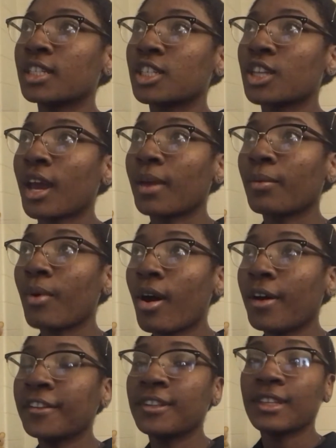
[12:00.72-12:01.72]

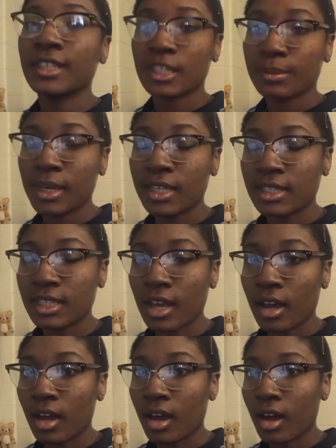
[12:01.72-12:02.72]
Taiwan speaks the
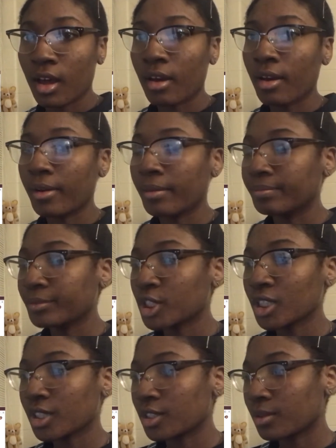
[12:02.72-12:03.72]
um,
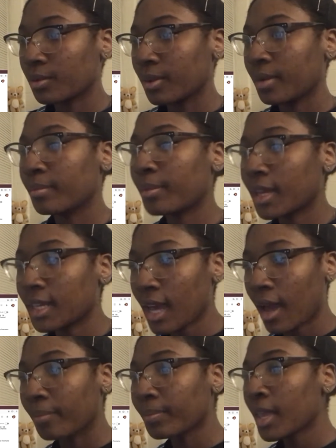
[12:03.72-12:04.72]
traditional one, but
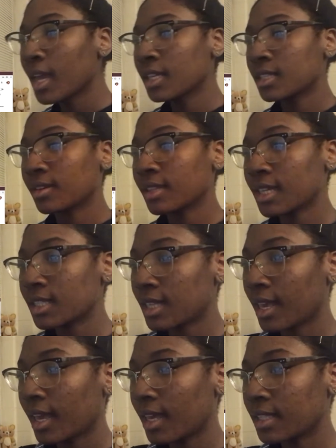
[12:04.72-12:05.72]
yeah. So this
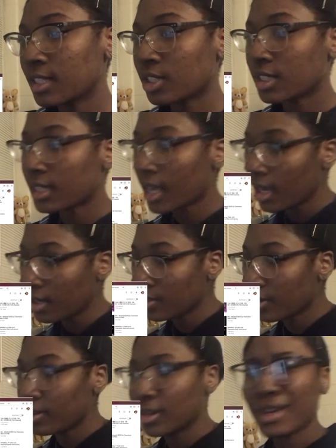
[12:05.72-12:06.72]
is just
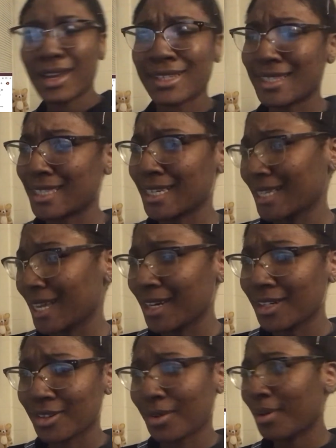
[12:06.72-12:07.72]
intro. You got to see the
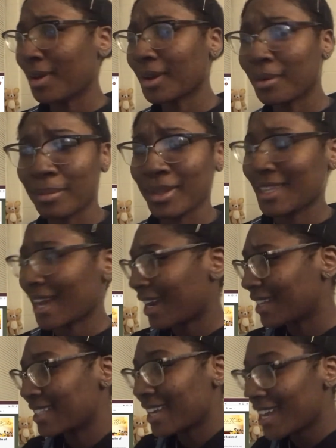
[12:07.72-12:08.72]
intro. I'm going to put that
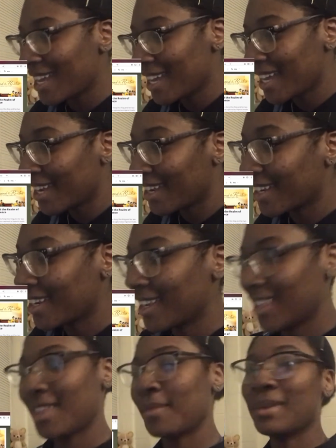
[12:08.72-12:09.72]
in, in the